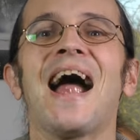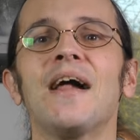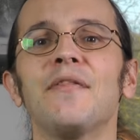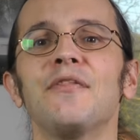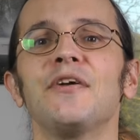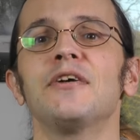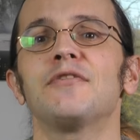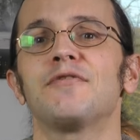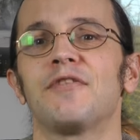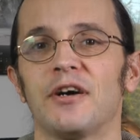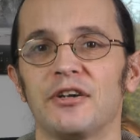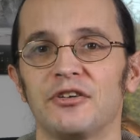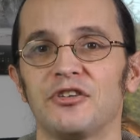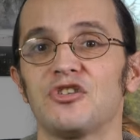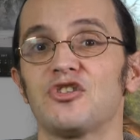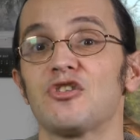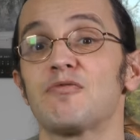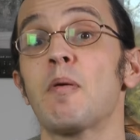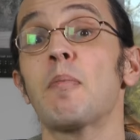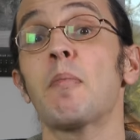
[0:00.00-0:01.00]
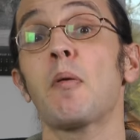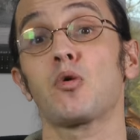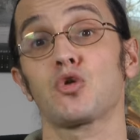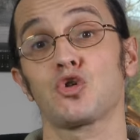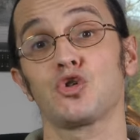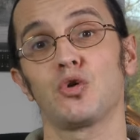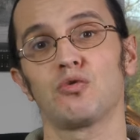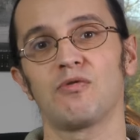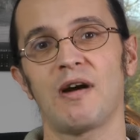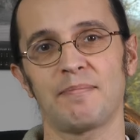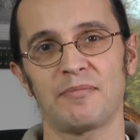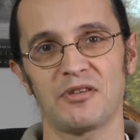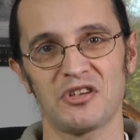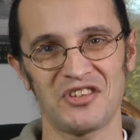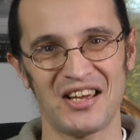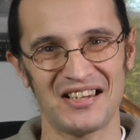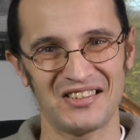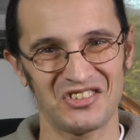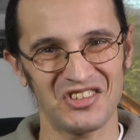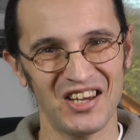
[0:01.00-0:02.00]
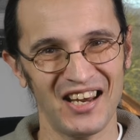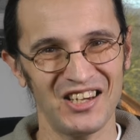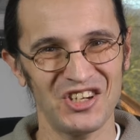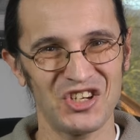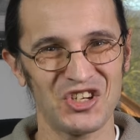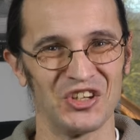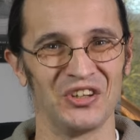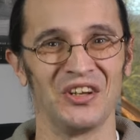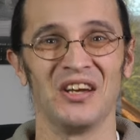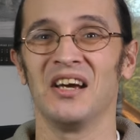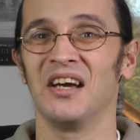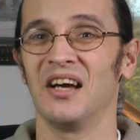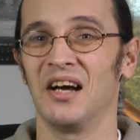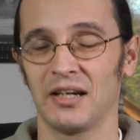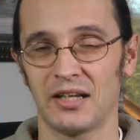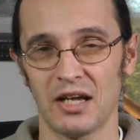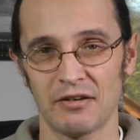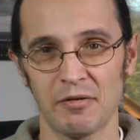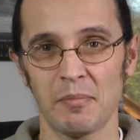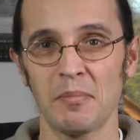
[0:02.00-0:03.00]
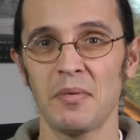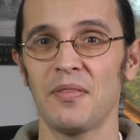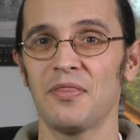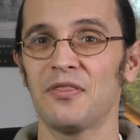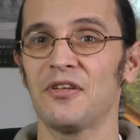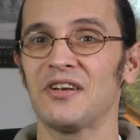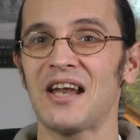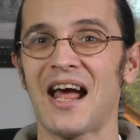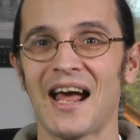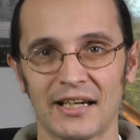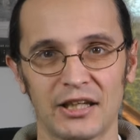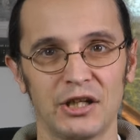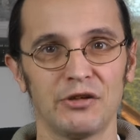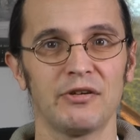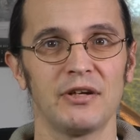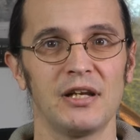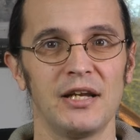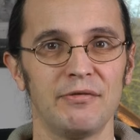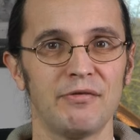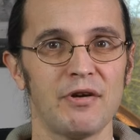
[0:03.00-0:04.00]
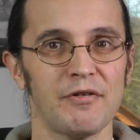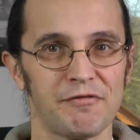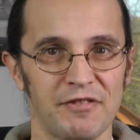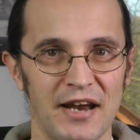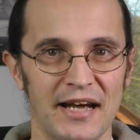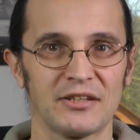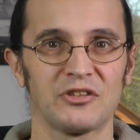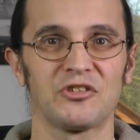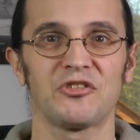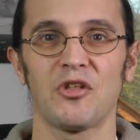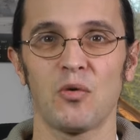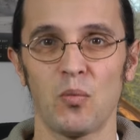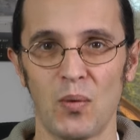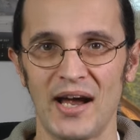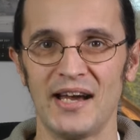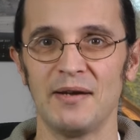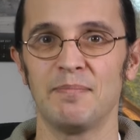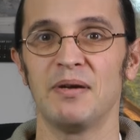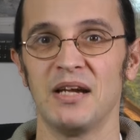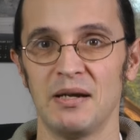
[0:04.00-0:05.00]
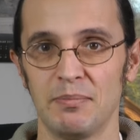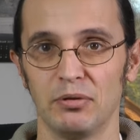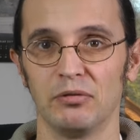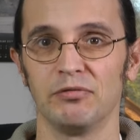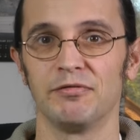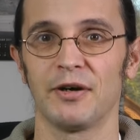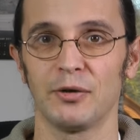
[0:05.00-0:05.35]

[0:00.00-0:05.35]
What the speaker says: and the advantage of proportional representation, a government that accurately reflects the way people